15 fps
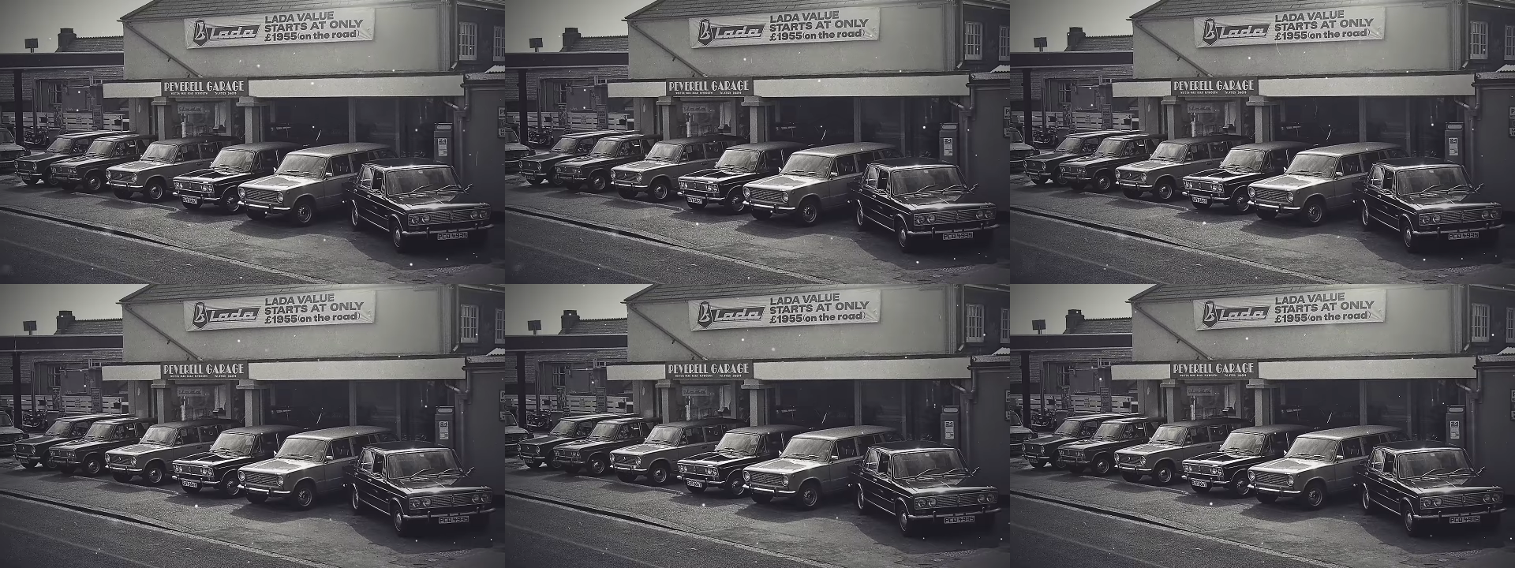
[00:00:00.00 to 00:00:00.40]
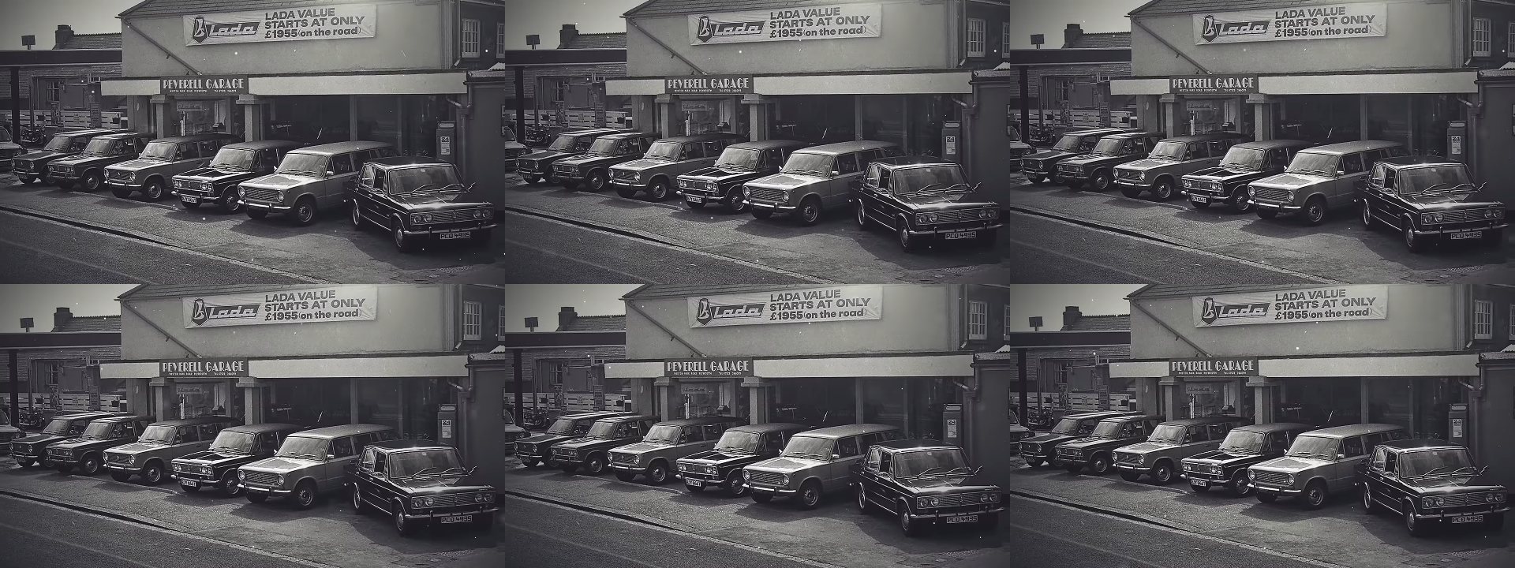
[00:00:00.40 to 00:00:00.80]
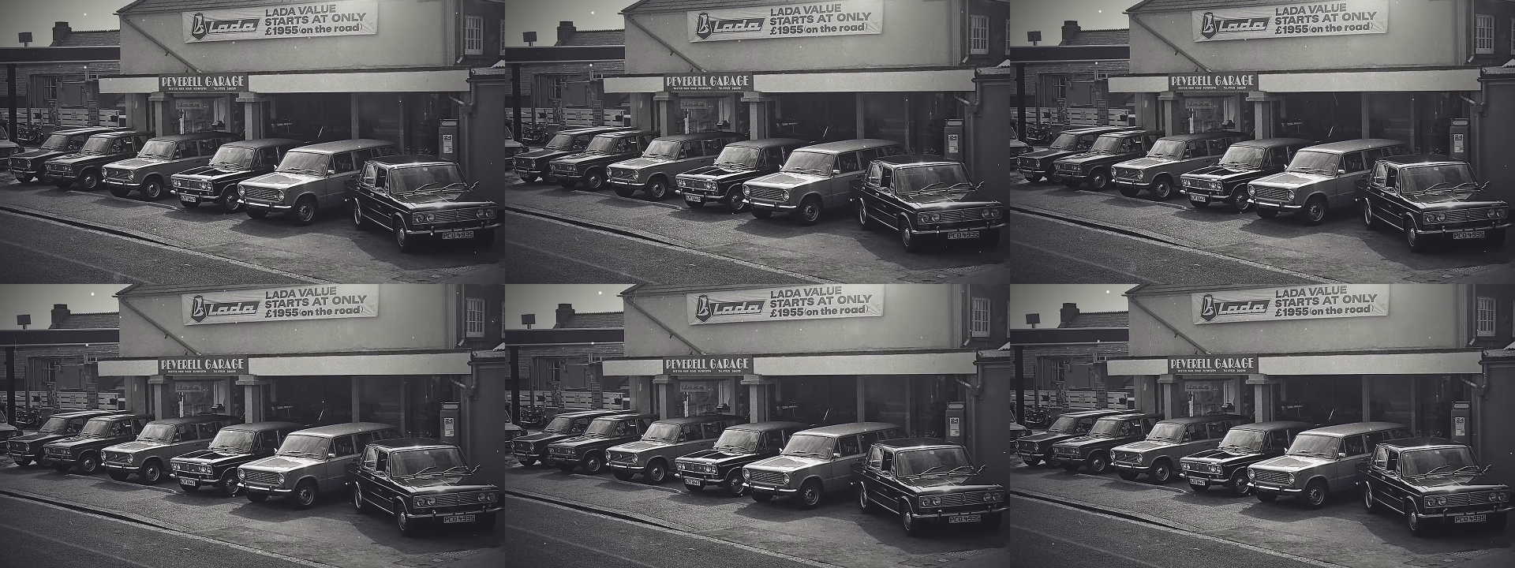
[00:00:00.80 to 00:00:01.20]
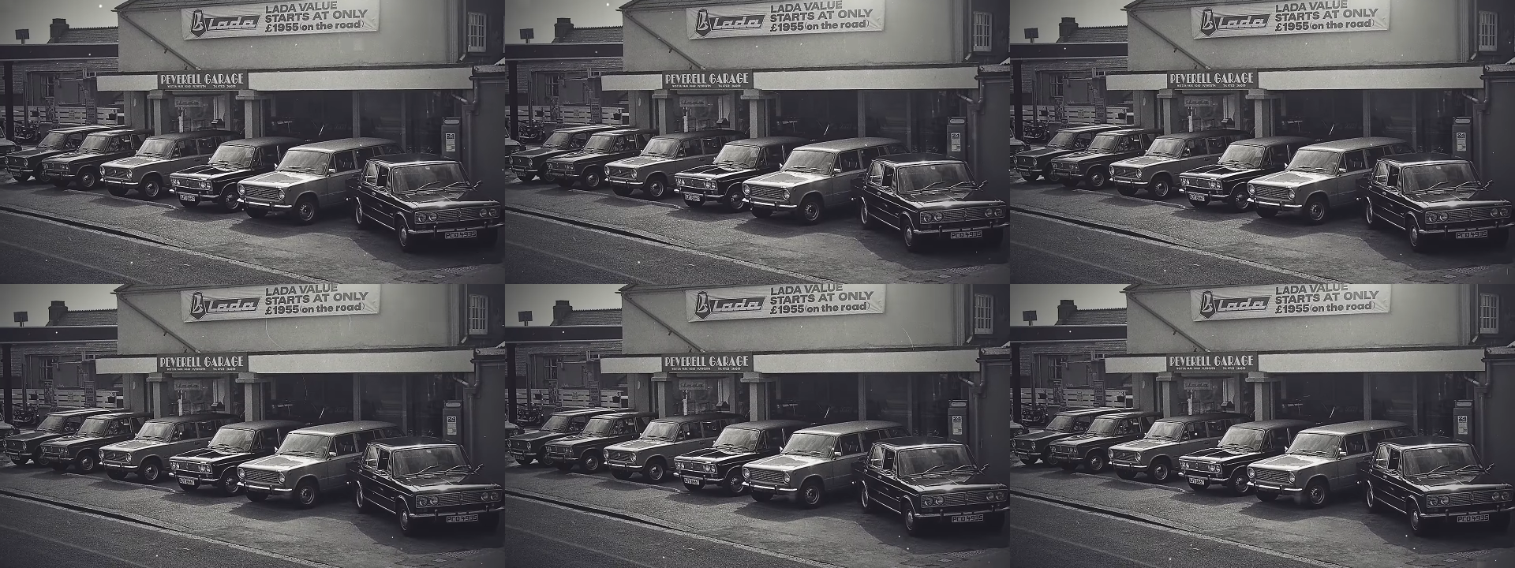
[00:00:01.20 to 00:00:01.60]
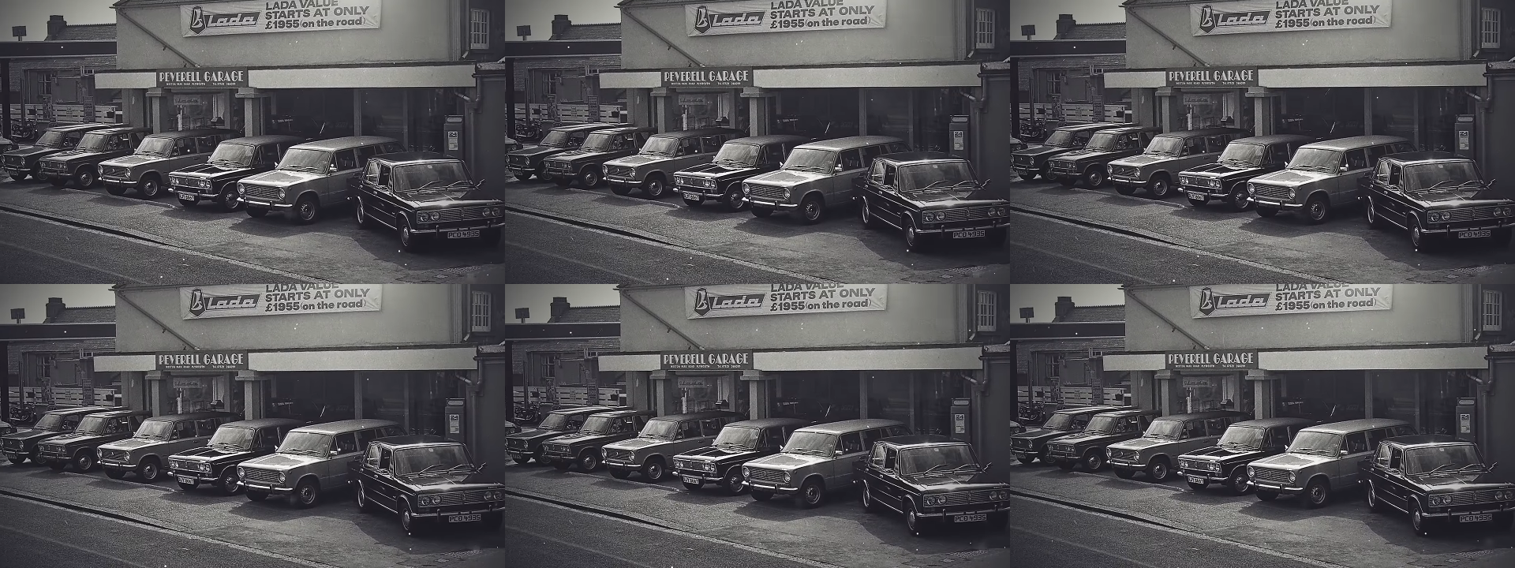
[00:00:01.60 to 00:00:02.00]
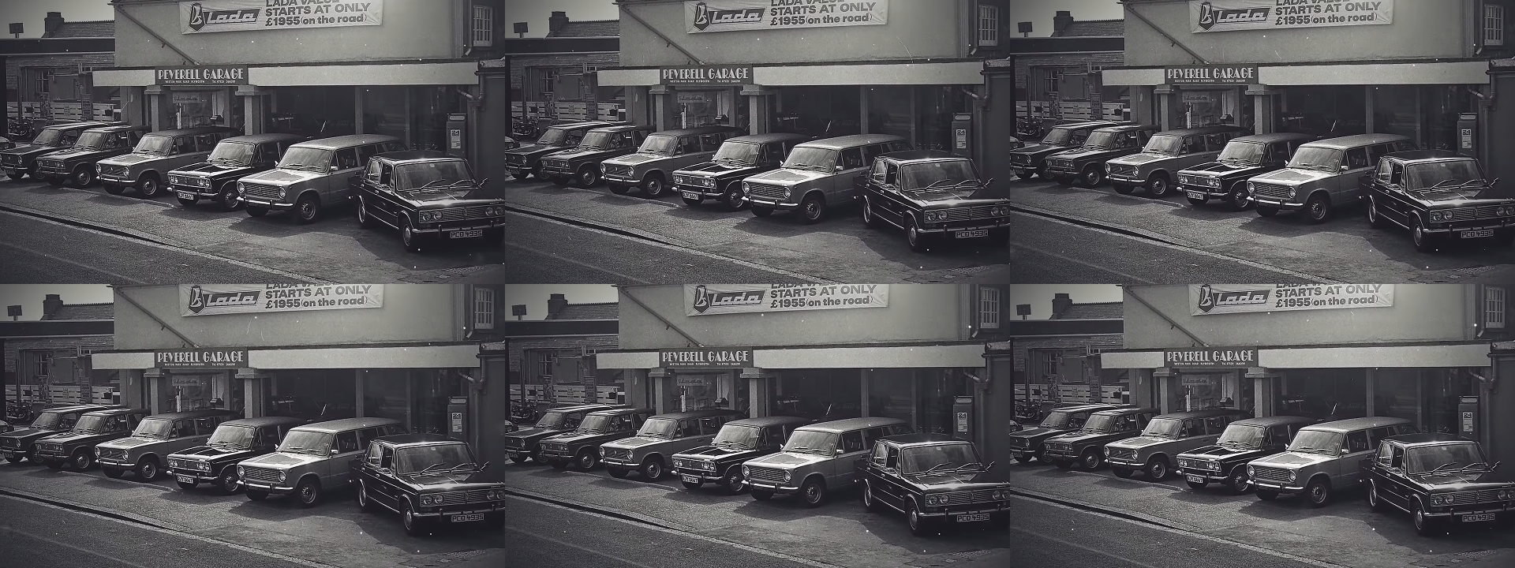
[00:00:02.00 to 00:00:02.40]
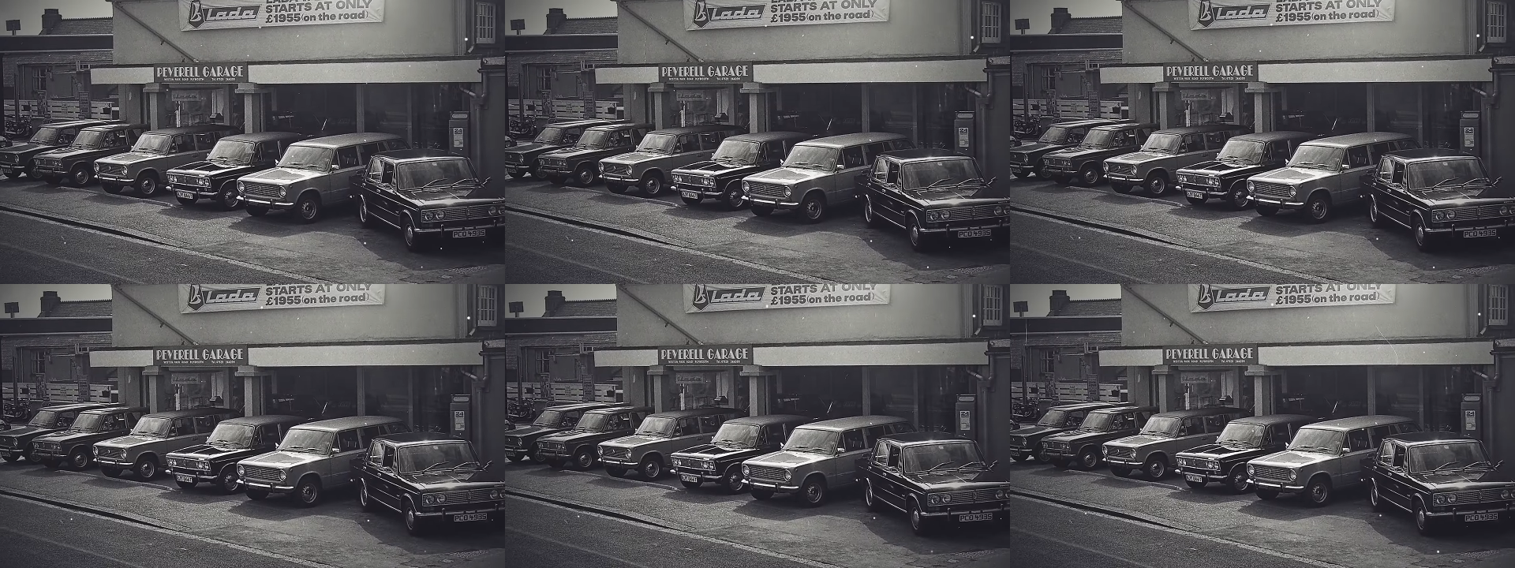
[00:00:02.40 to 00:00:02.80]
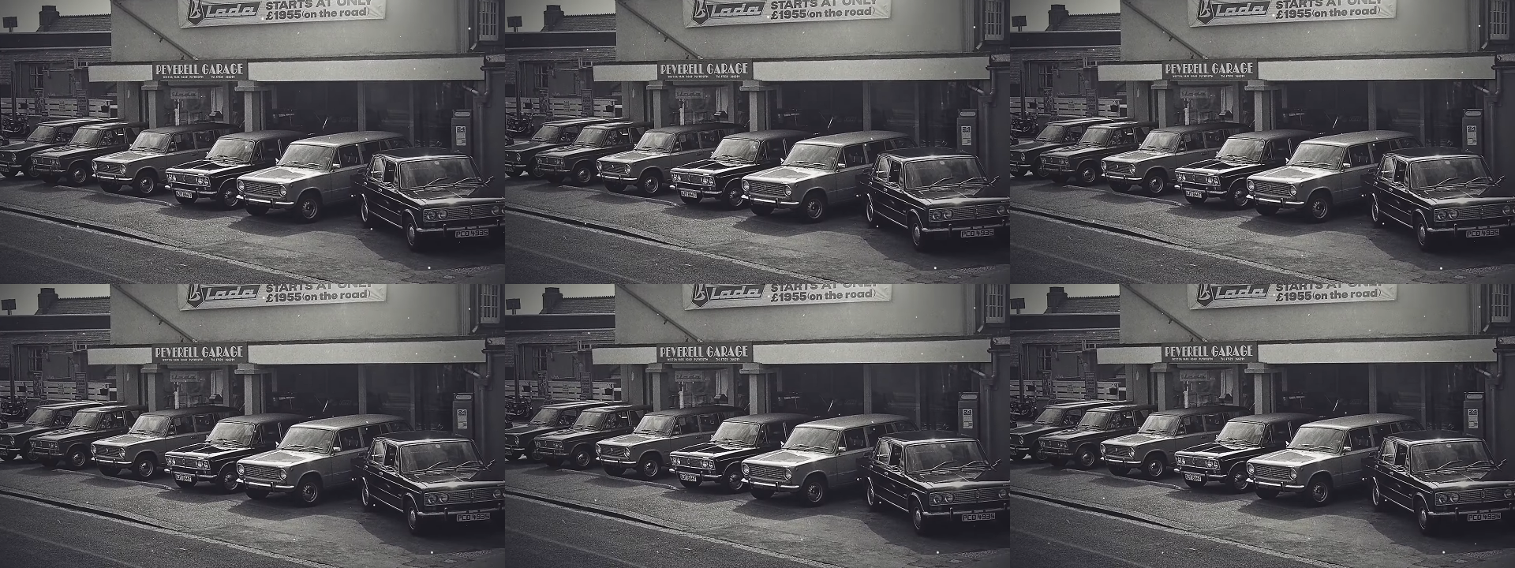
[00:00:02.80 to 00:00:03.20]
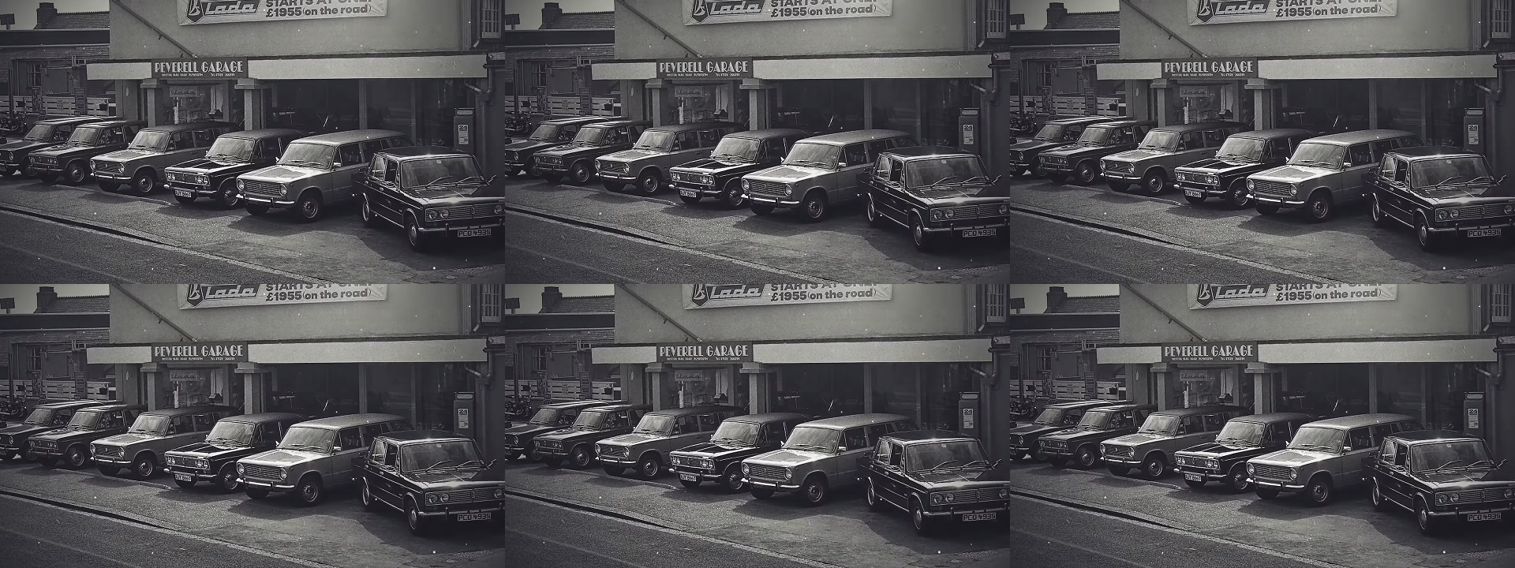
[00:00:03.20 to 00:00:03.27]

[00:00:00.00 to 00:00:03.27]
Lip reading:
Nobody's mouth can be seen.